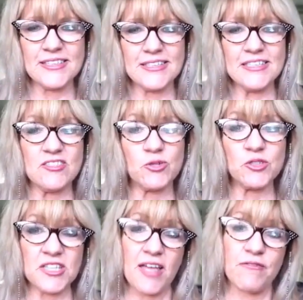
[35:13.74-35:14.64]
It's
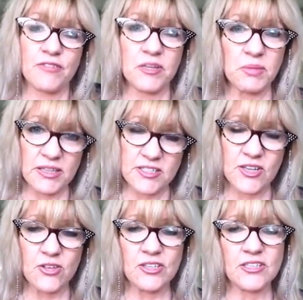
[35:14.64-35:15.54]
good to have feedback
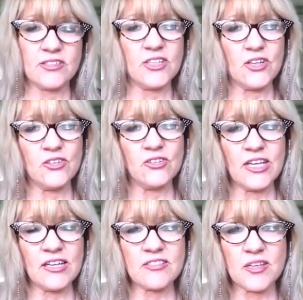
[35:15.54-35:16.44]
to know that, you know, you're
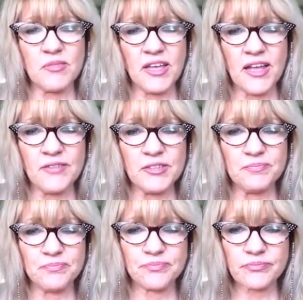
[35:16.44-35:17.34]
getting something out of
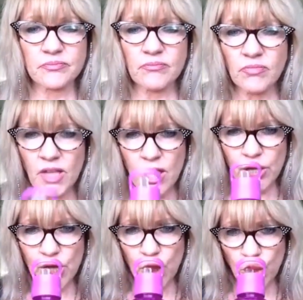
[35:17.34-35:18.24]
it.
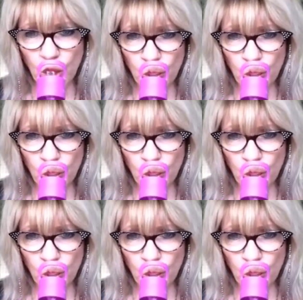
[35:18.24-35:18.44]
Okay.